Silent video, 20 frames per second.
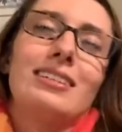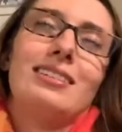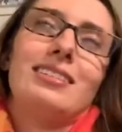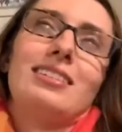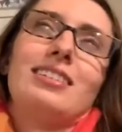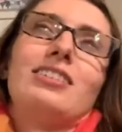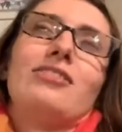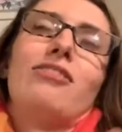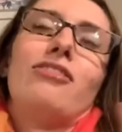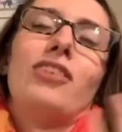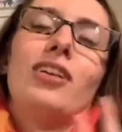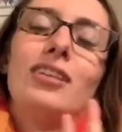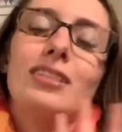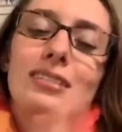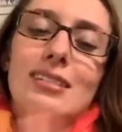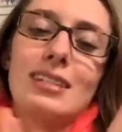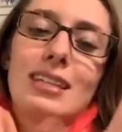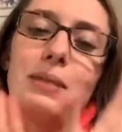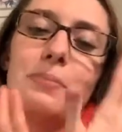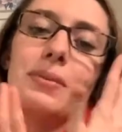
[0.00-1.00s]
fall
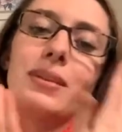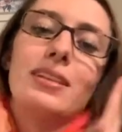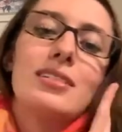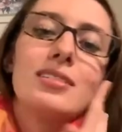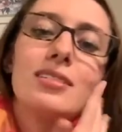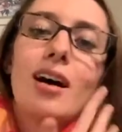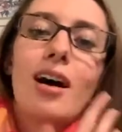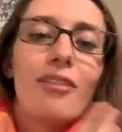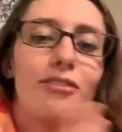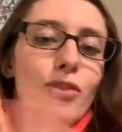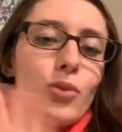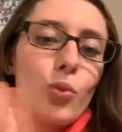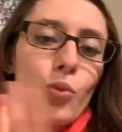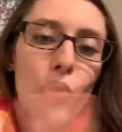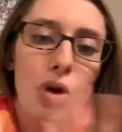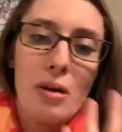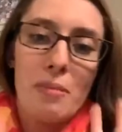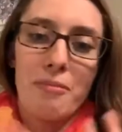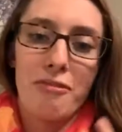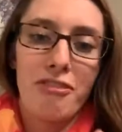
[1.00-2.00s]
asleep in the soft,
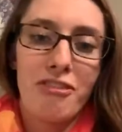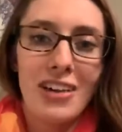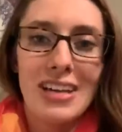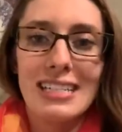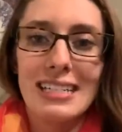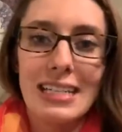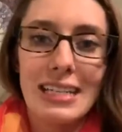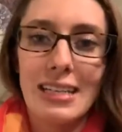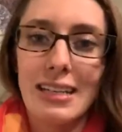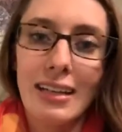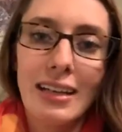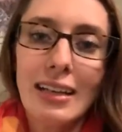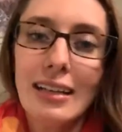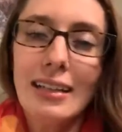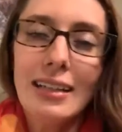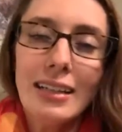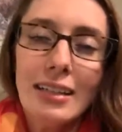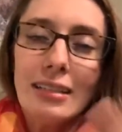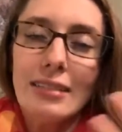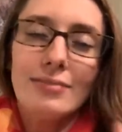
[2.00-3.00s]
warm,
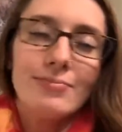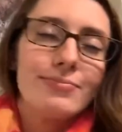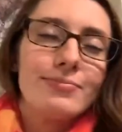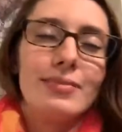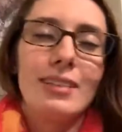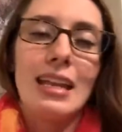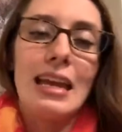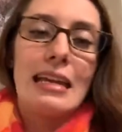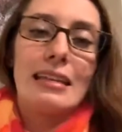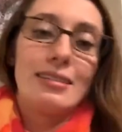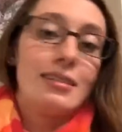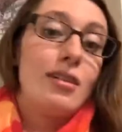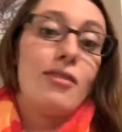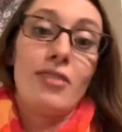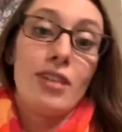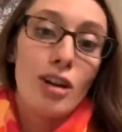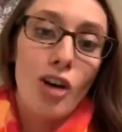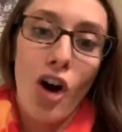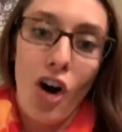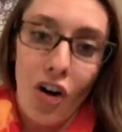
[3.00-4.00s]
fuzziness of
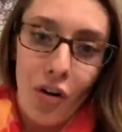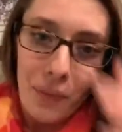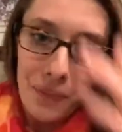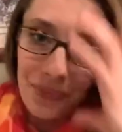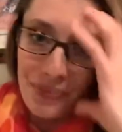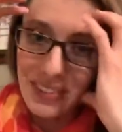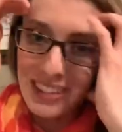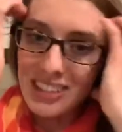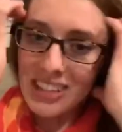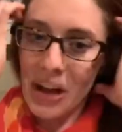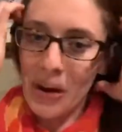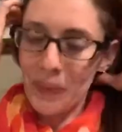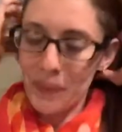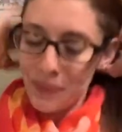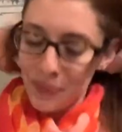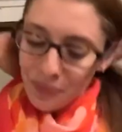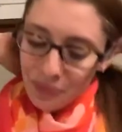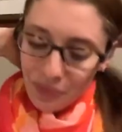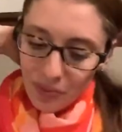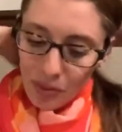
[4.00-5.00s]
it all. So
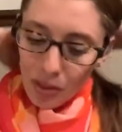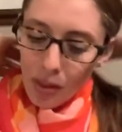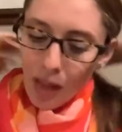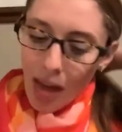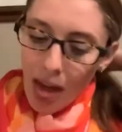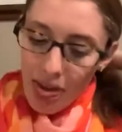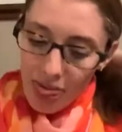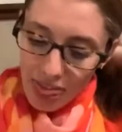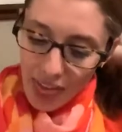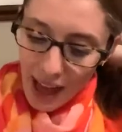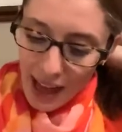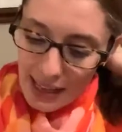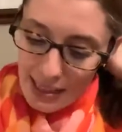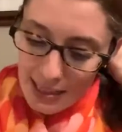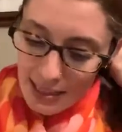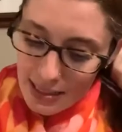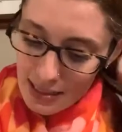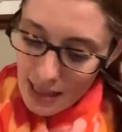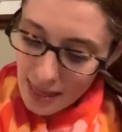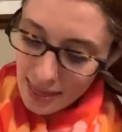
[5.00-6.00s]
that
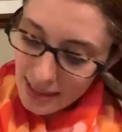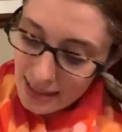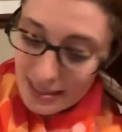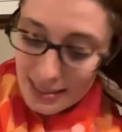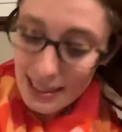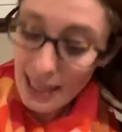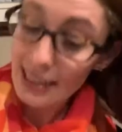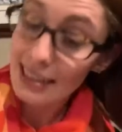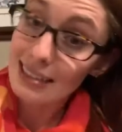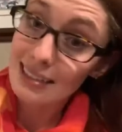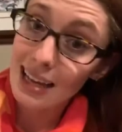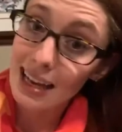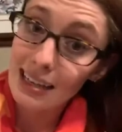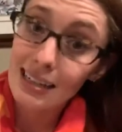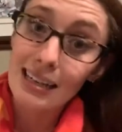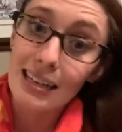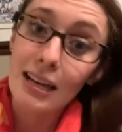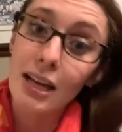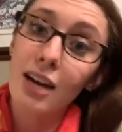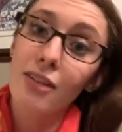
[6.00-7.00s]
is the second
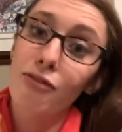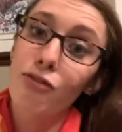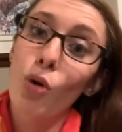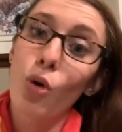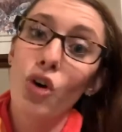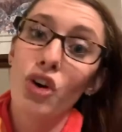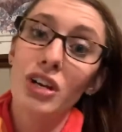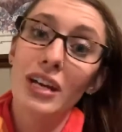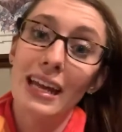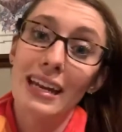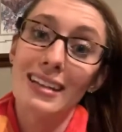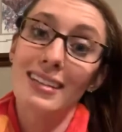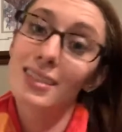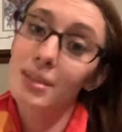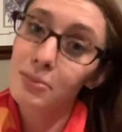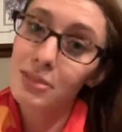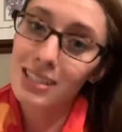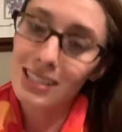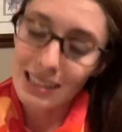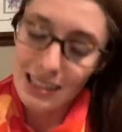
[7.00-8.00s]
technique for getting some
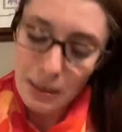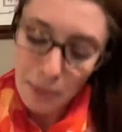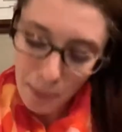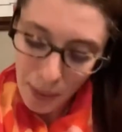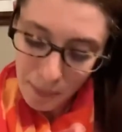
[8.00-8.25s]
sleep.